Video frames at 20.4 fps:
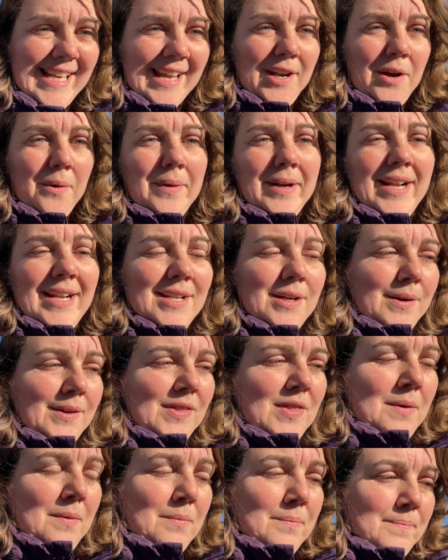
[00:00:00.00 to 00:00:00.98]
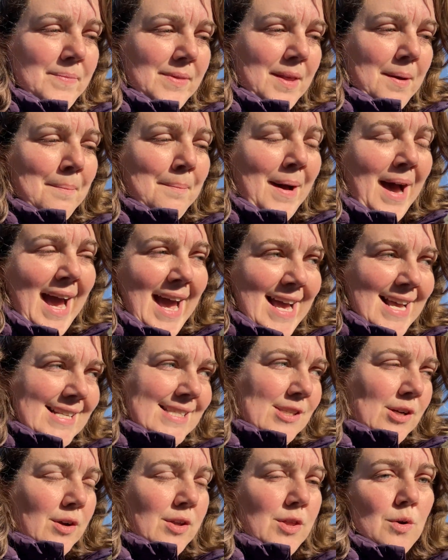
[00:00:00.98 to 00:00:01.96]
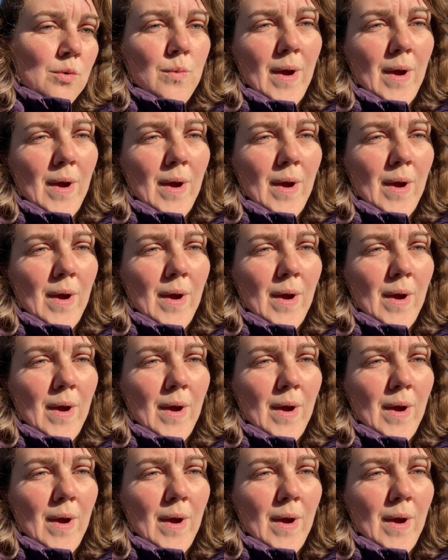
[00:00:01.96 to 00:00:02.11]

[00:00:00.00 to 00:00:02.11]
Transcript: I don't want to deal with the mice or the